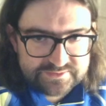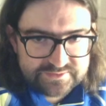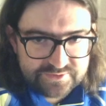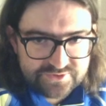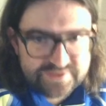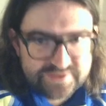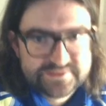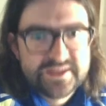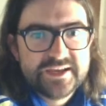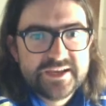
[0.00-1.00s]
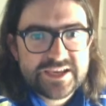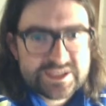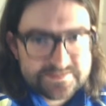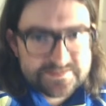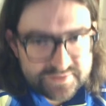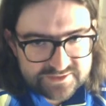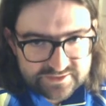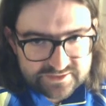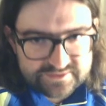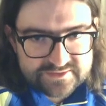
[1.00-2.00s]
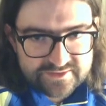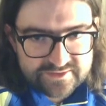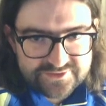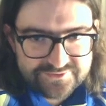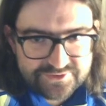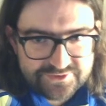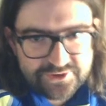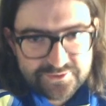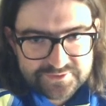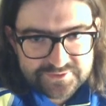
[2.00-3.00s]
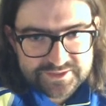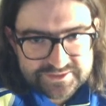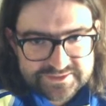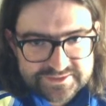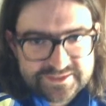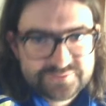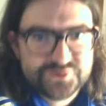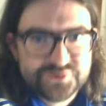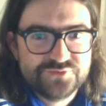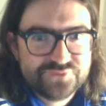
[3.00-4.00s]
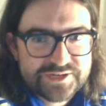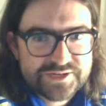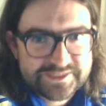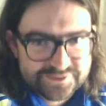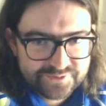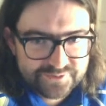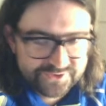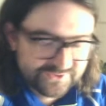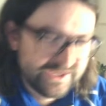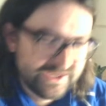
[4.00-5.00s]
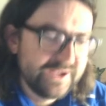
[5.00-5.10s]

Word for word: to be addressed, especially in this age of the COVID 19, which has really exposed